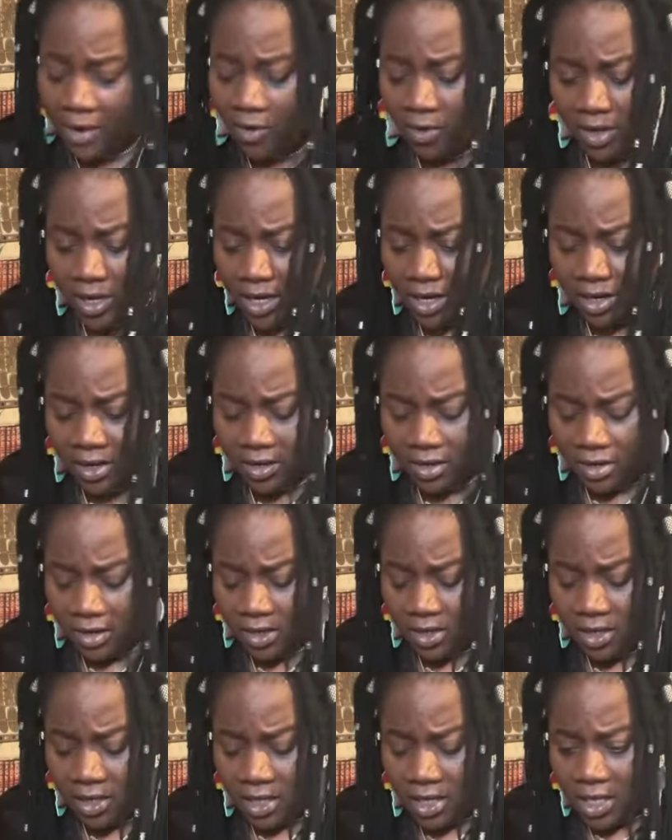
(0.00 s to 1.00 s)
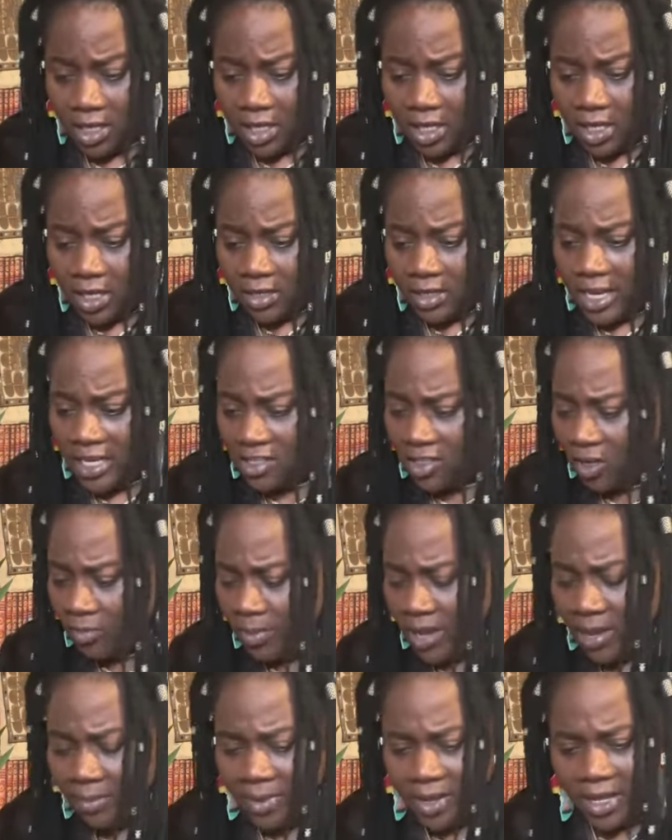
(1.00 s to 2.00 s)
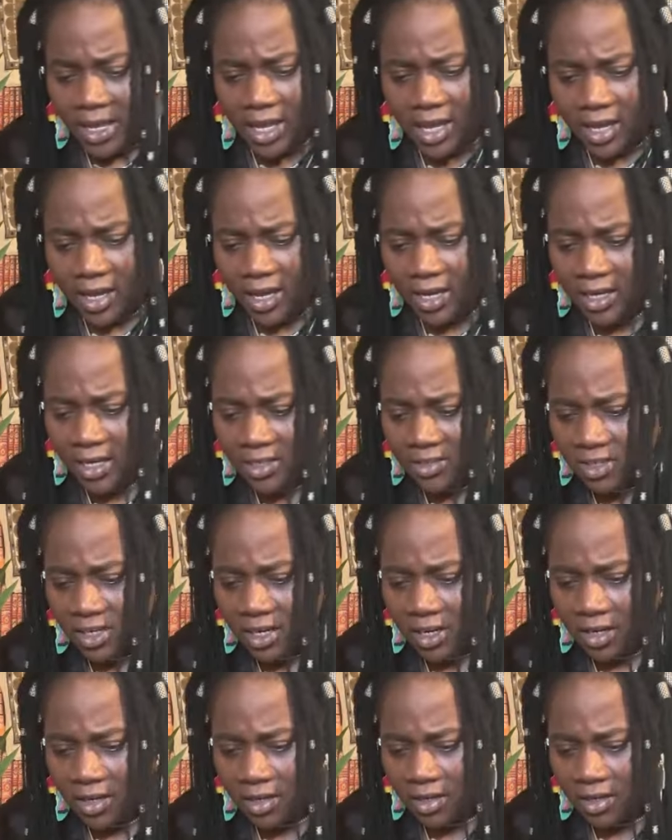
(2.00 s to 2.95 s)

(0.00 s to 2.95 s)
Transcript: get it. There's no baby here, Kadijah.